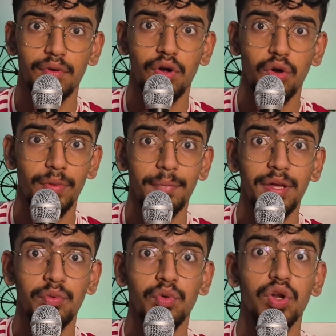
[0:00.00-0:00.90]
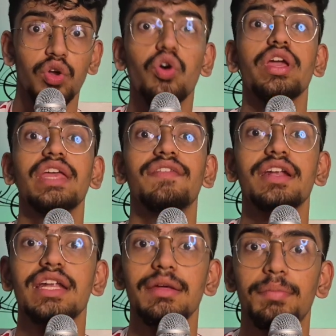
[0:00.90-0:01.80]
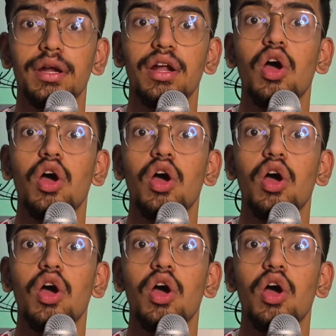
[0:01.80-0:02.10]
Or maybe we want to go even deeper.